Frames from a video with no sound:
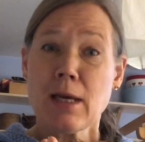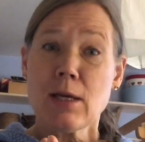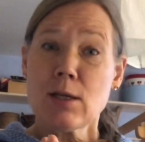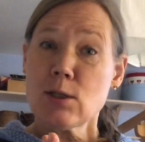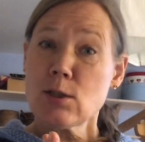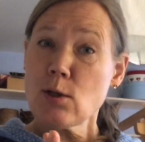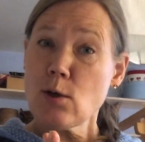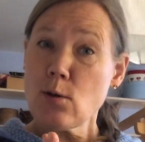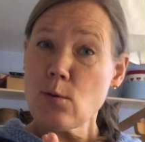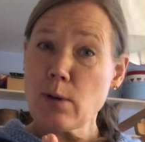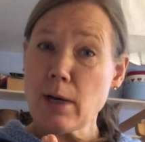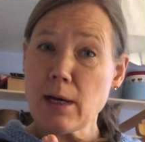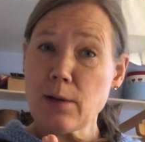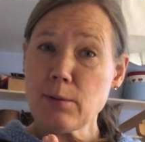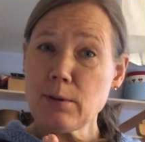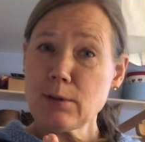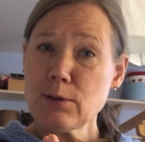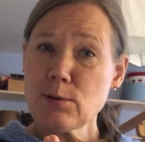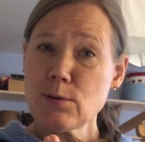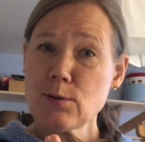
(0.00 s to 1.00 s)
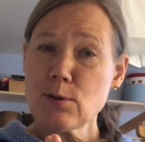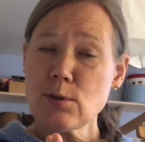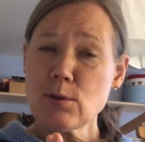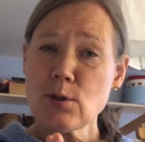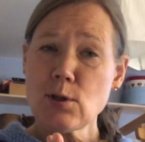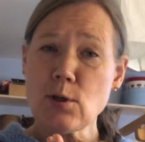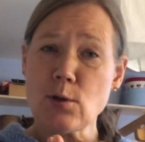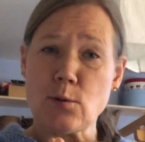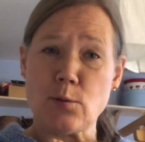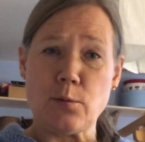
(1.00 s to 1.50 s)
so I will do
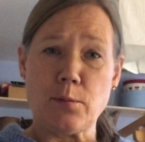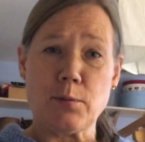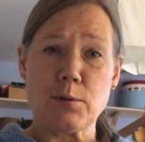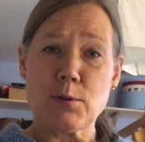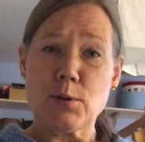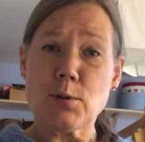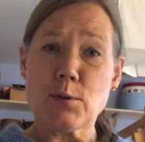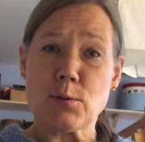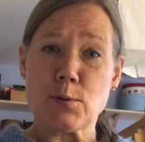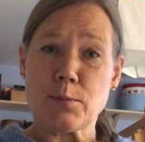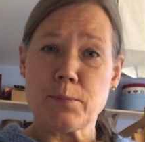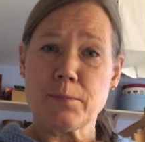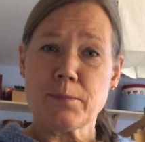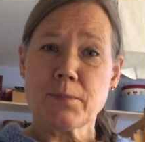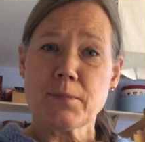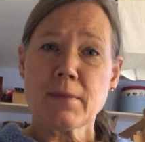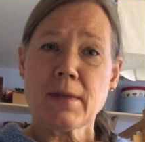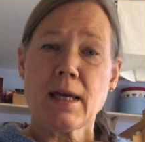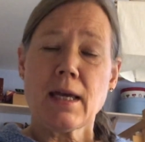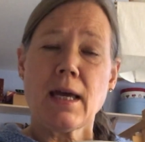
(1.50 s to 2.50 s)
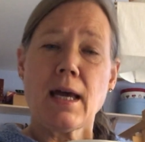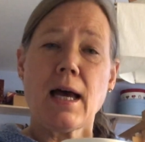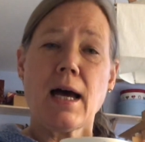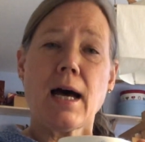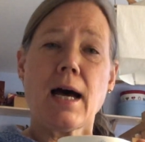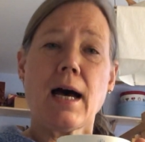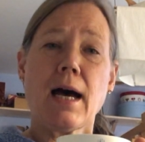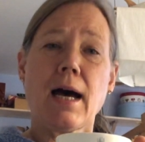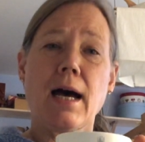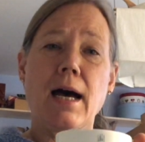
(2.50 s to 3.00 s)
so too.
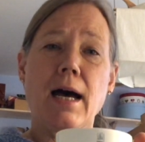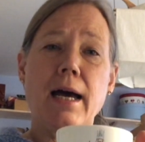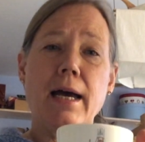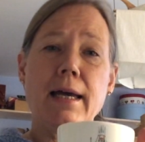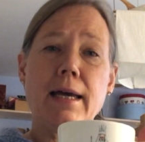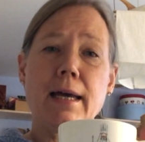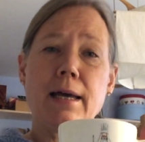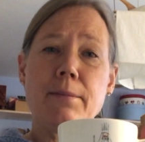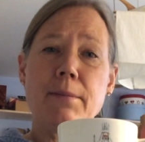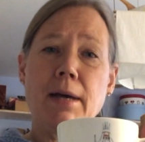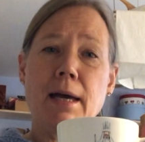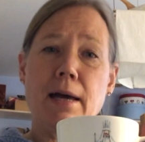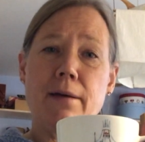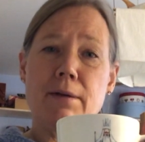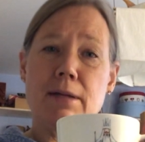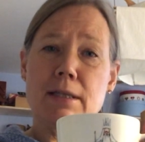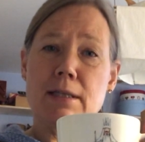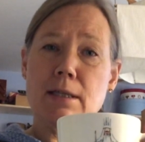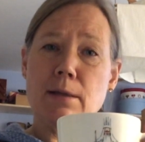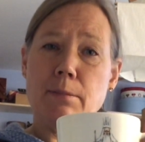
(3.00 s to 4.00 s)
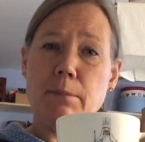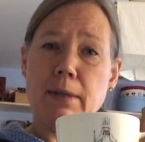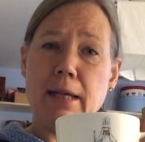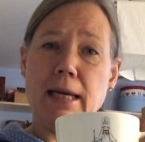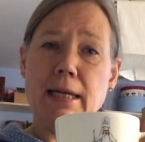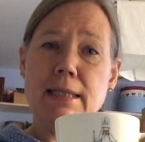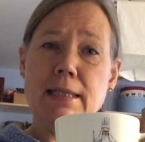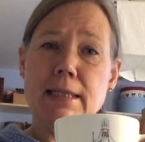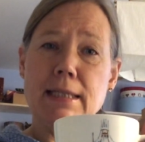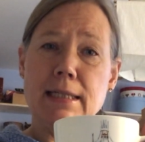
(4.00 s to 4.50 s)
I am having some
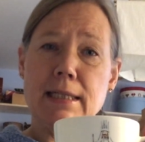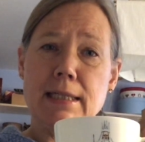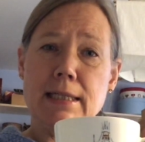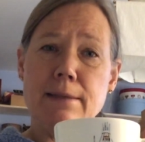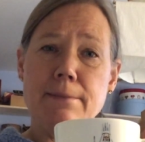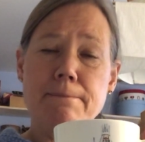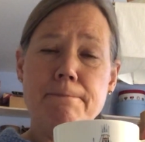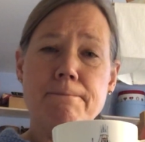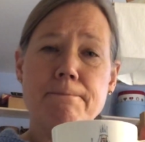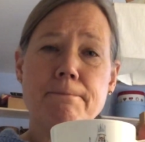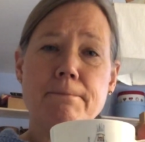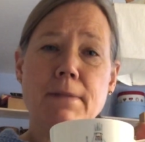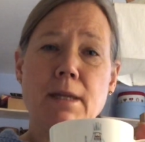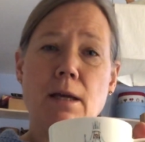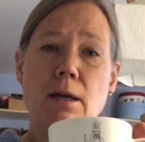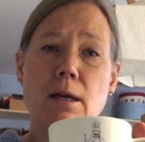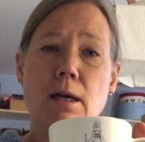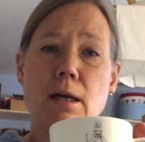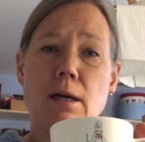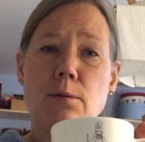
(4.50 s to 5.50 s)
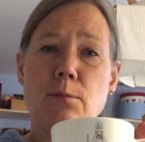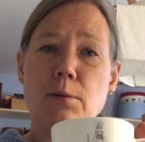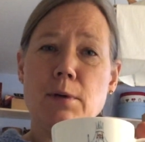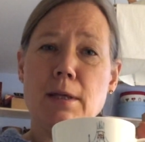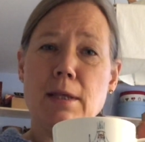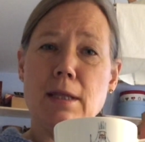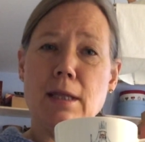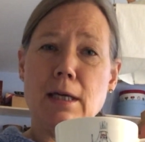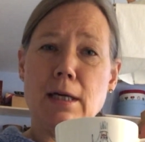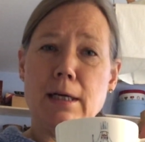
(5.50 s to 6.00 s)
black tea
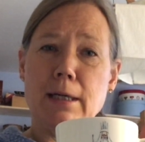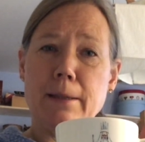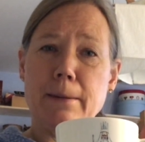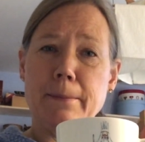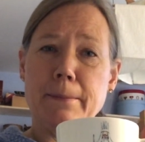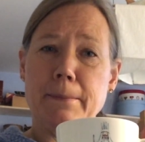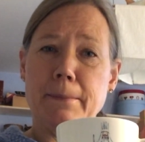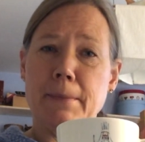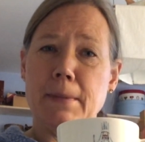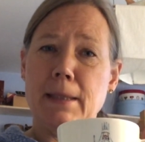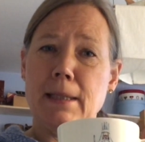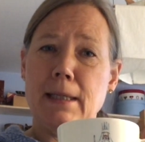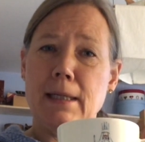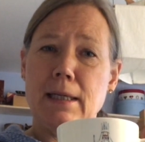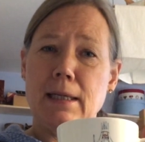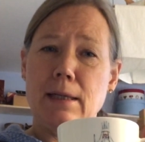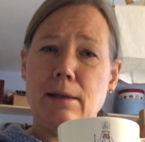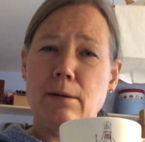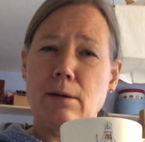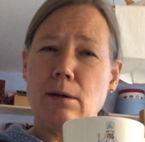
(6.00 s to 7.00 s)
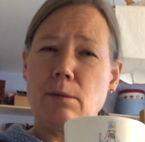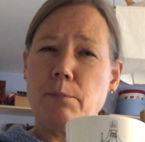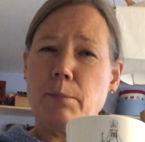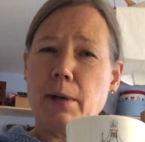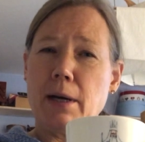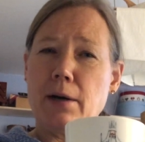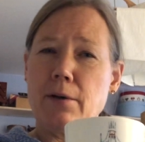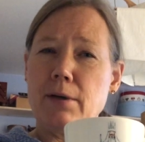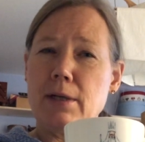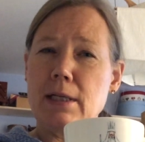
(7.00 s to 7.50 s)
with
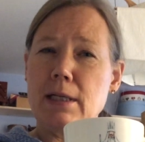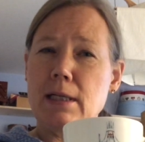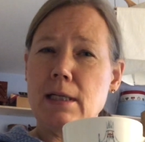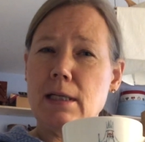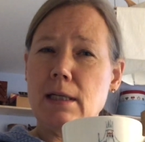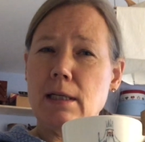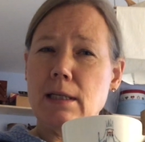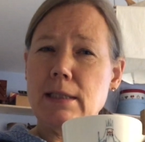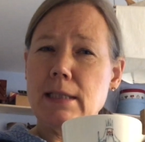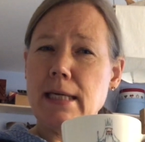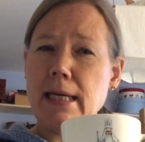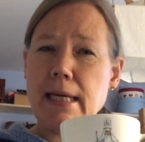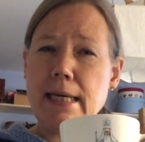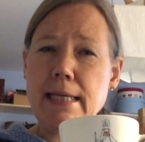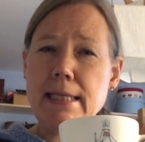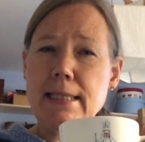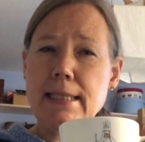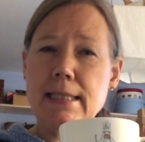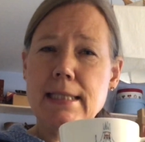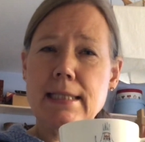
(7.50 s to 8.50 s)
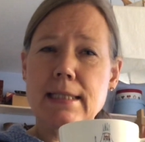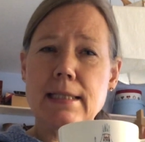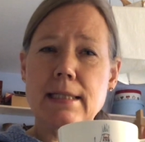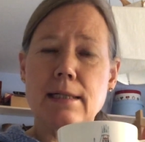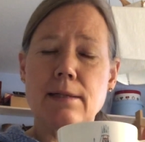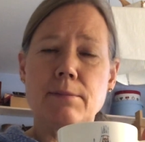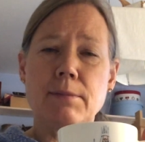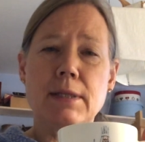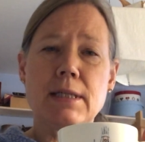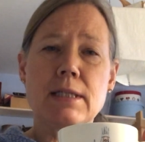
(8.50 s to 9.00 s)
berry taste
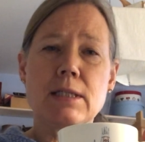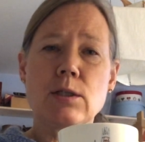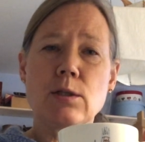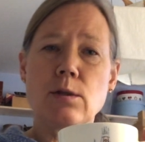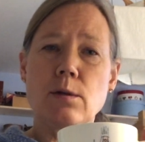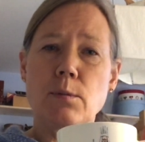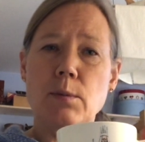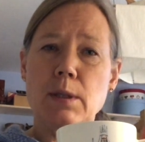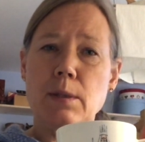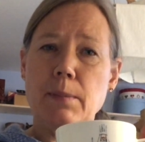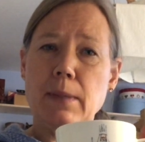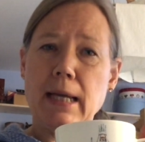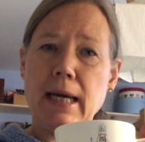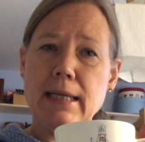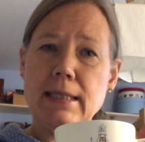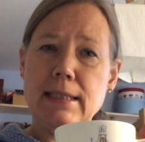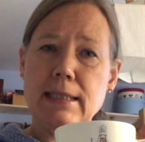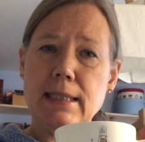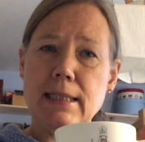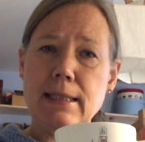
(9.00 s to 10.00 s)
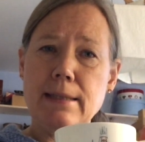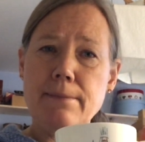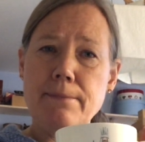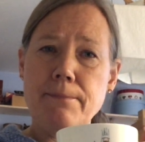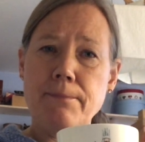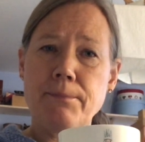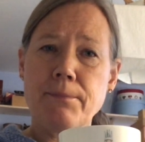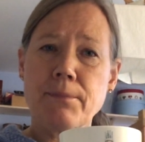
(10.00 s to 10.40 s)
mixed with the black tea.